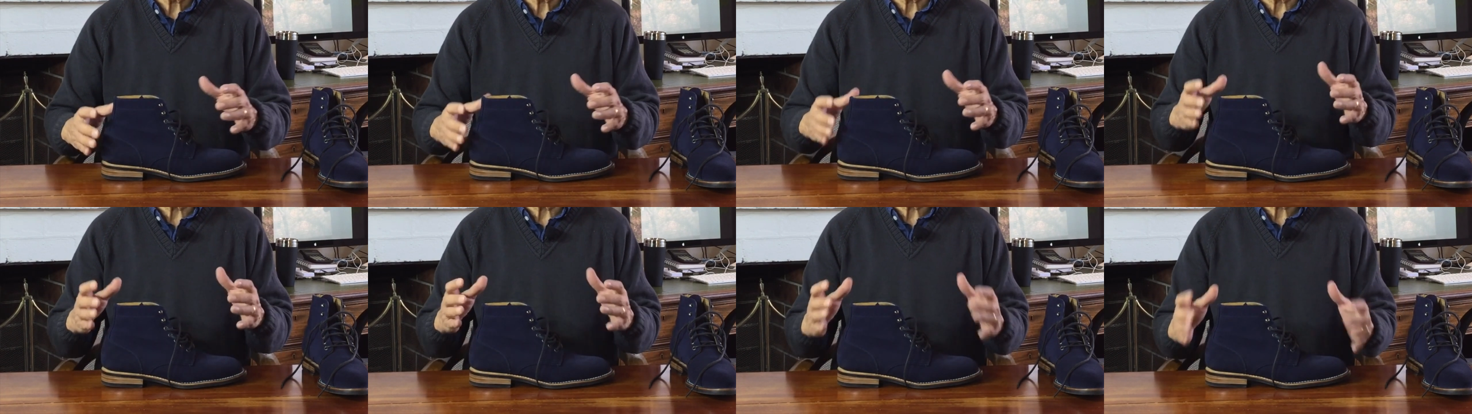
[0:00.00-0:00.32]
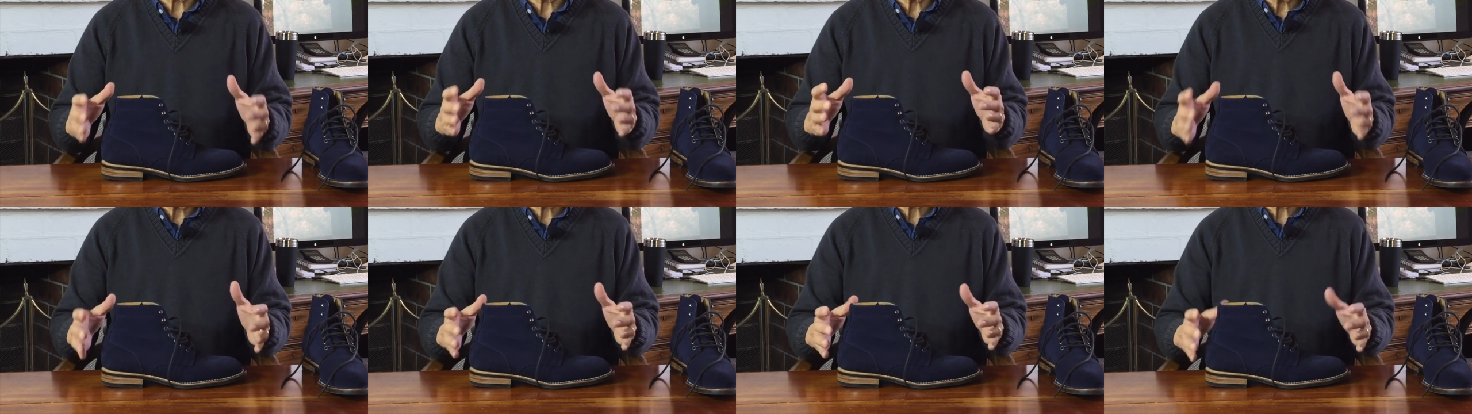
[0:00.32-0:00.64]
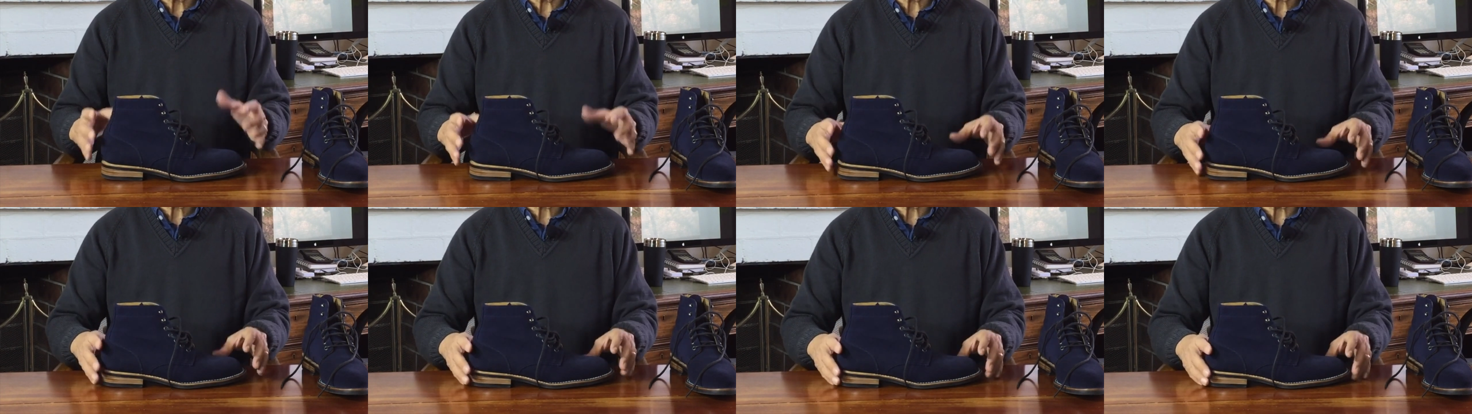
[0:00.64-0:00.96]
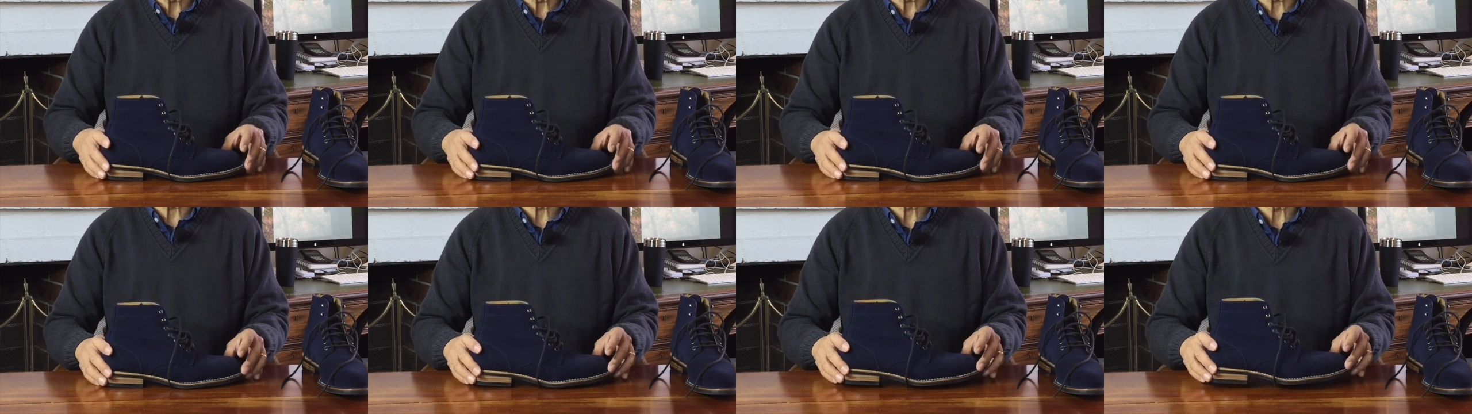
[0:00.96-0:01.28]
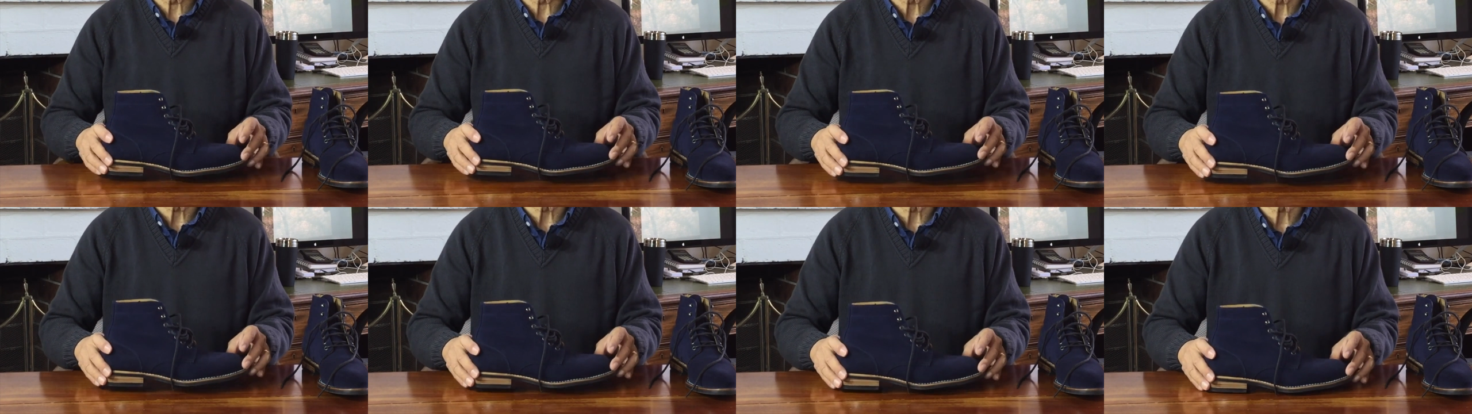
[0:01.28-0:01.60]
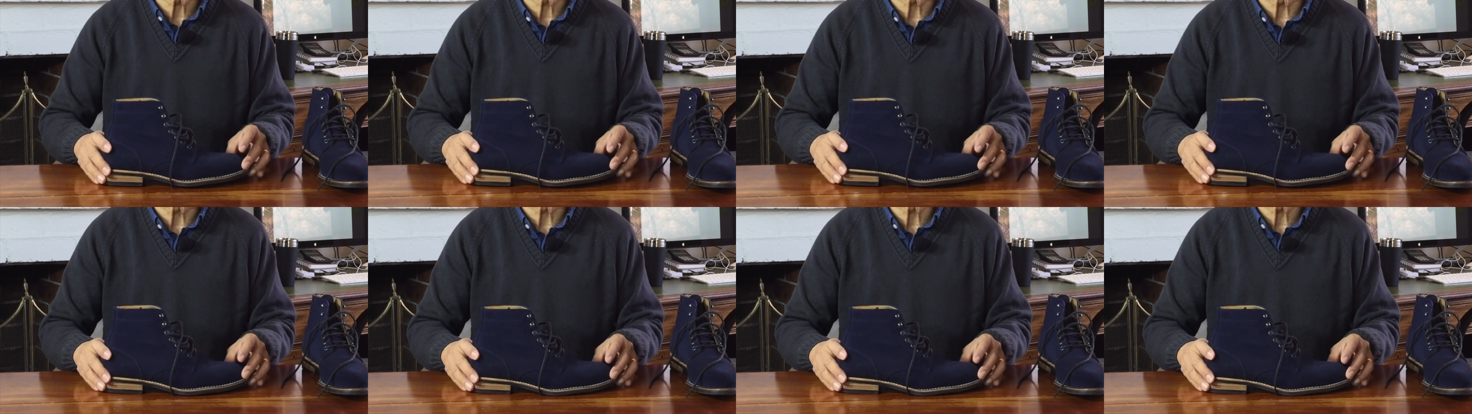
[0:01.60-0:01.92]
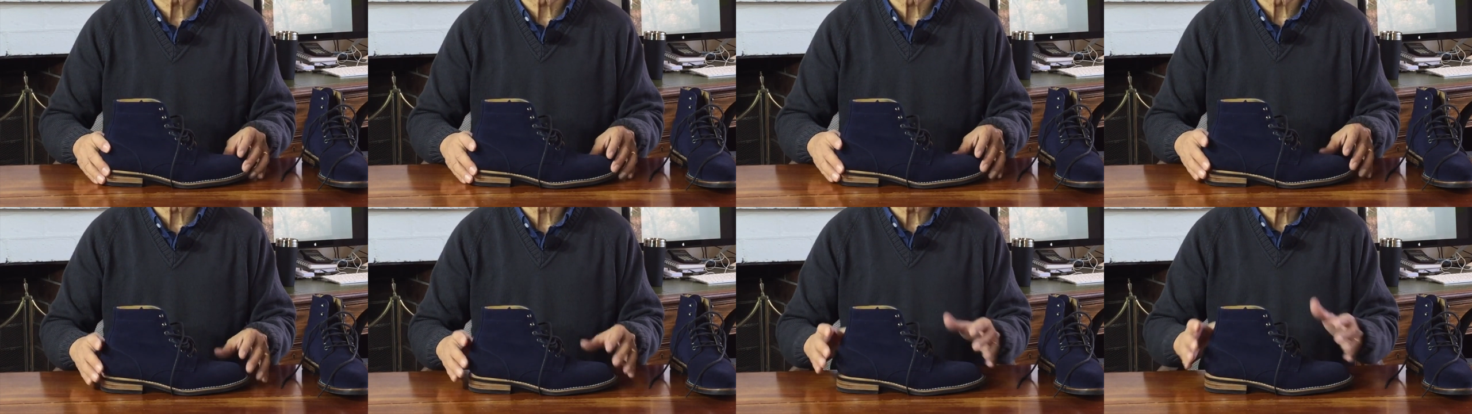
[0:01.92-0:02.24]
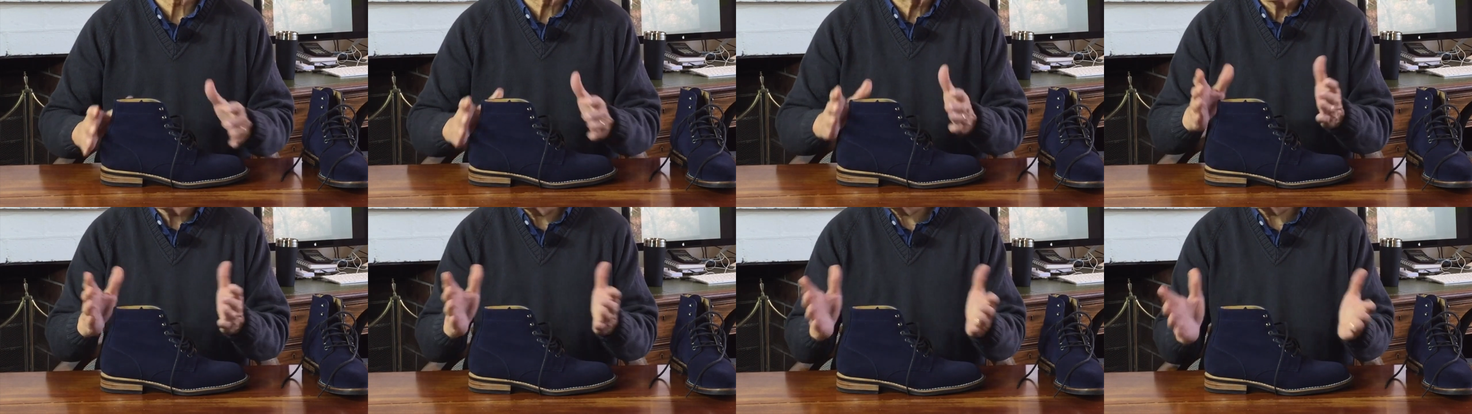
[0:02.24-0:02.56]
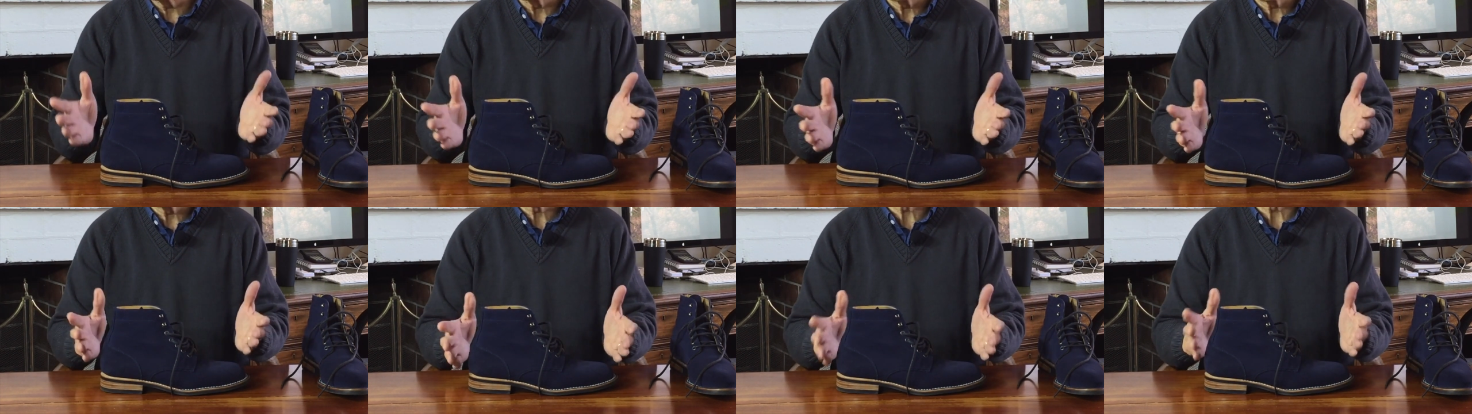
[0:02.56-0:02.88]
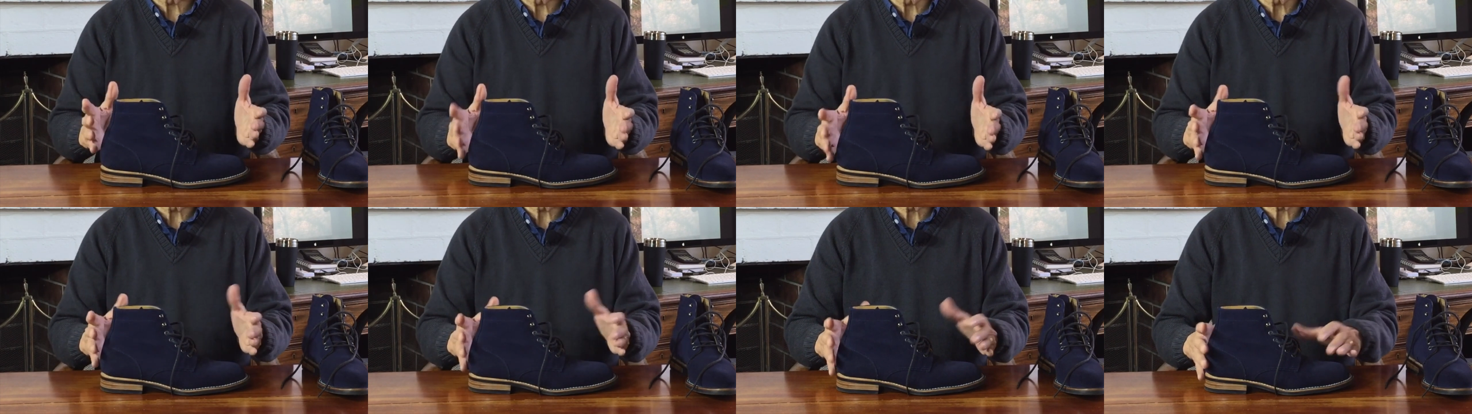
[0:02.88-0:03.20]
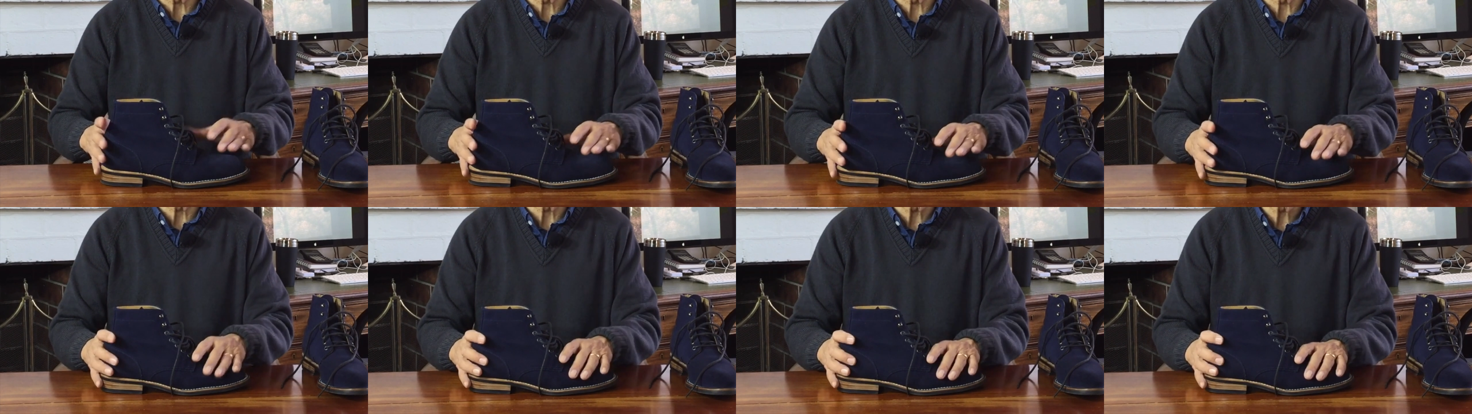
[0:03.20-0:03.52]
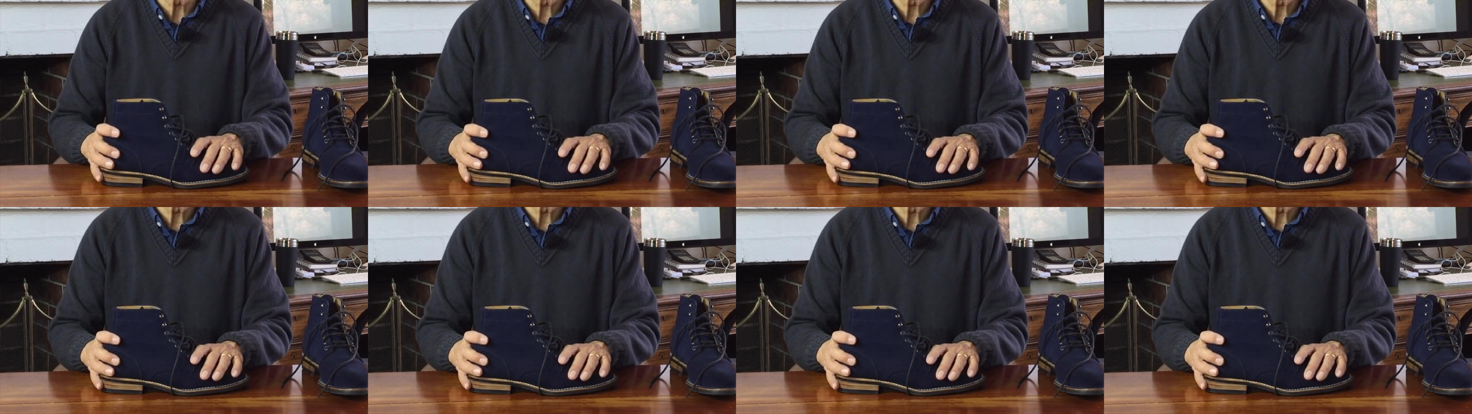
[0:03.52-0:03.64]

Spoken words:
[unreadable: no face in view]